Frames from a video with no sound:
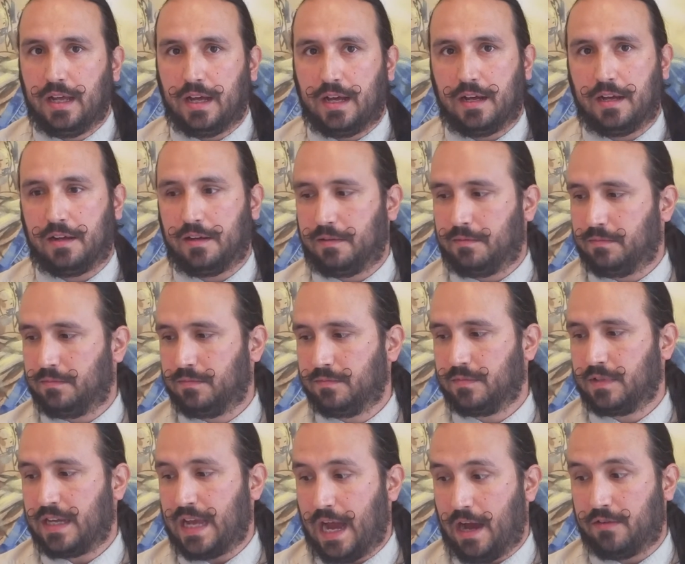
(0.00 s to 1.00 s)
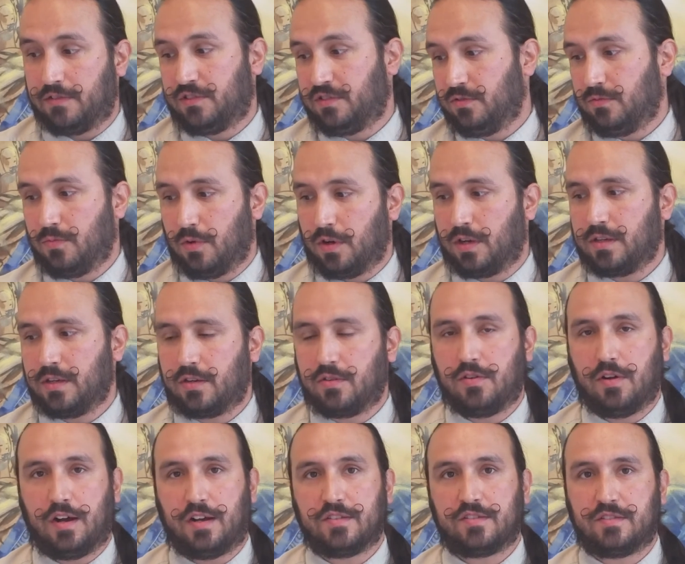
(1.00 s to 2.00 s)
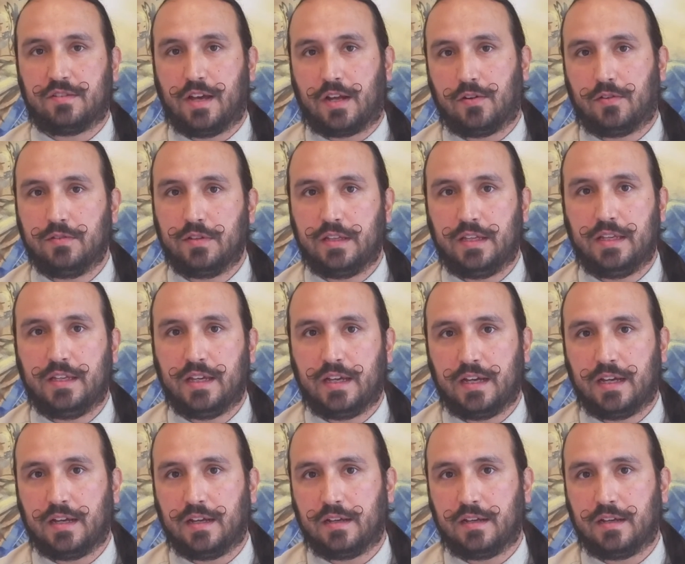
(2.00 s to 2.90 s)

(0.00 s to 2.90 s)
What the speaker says: how to work across not only